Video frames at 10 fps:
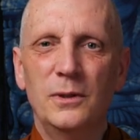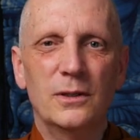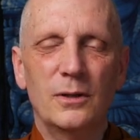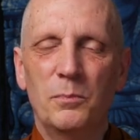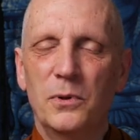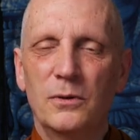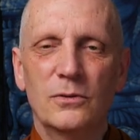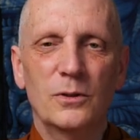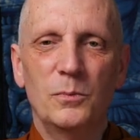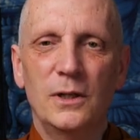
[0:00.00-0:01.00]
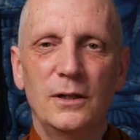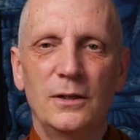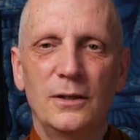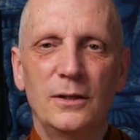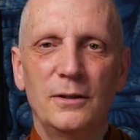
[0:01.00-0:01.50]
it appears to
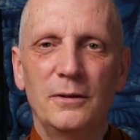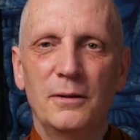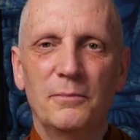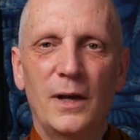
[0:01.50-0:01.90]
be